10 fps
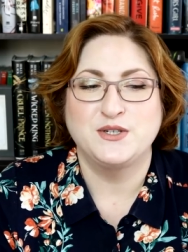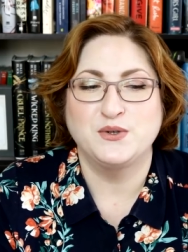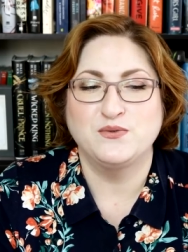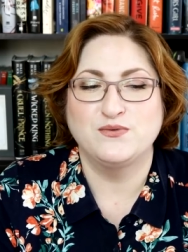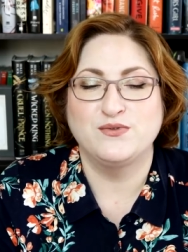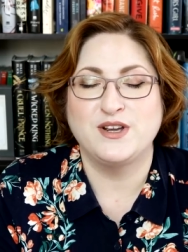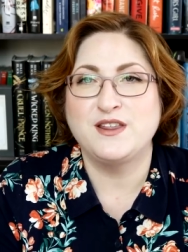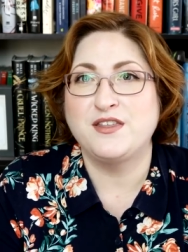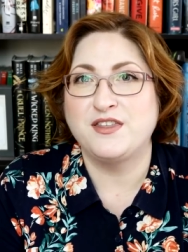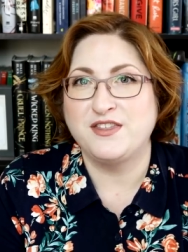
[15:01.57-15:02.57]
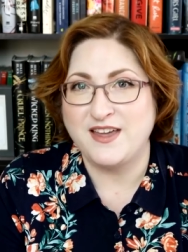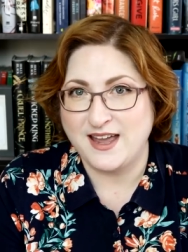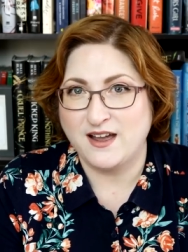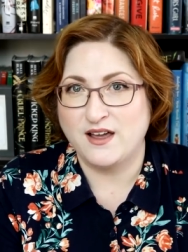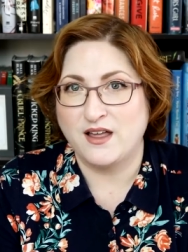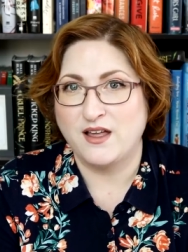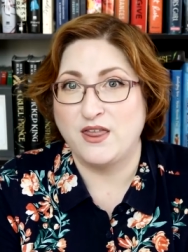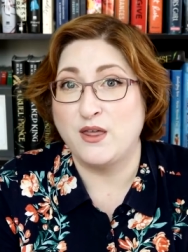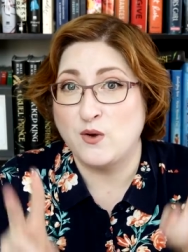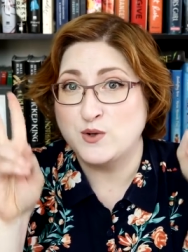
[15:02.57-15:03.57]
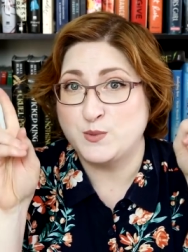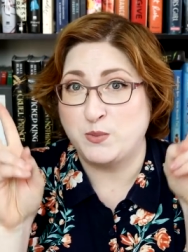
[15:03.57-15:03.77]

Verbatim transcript: to rethink those